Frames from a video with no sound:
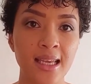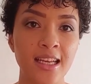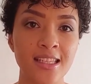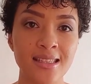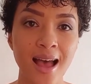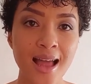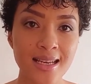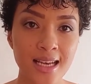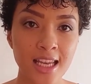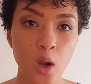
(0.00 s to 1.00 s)
It is
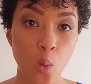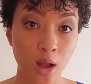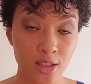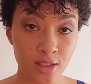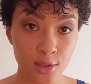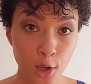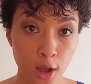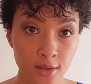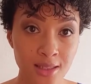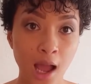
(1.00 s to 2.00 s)
unclear what
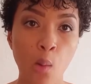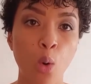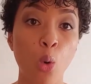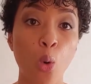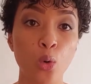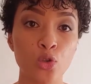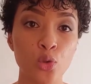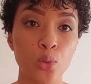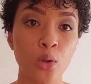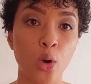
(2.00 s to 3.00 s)
stance our courts
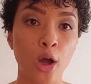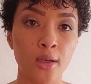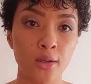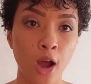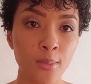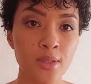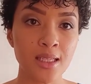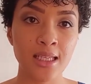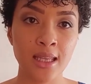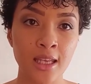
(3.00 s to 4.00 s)
will adopt
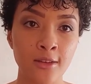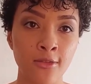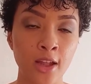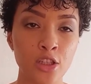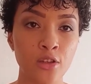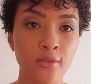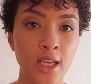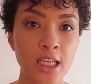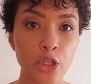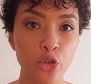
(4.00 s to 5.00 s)
in the event of
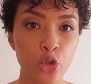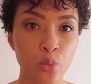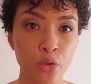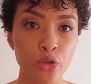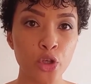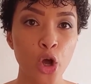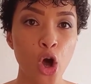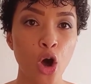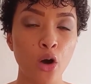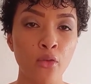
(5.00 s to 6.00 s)
any dispute
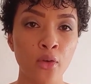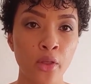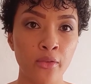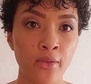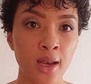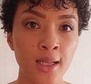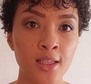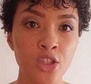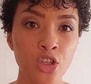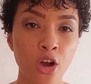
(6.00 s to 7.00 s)
over the
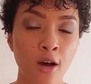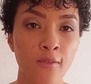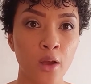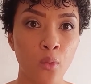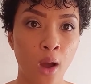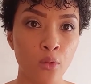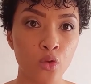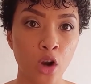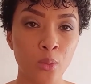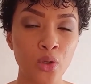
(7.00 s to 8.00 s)
validity of a
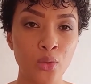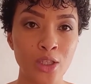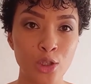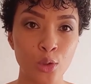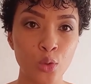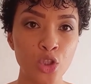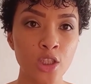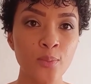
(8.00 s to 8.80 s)
round-robin resolution,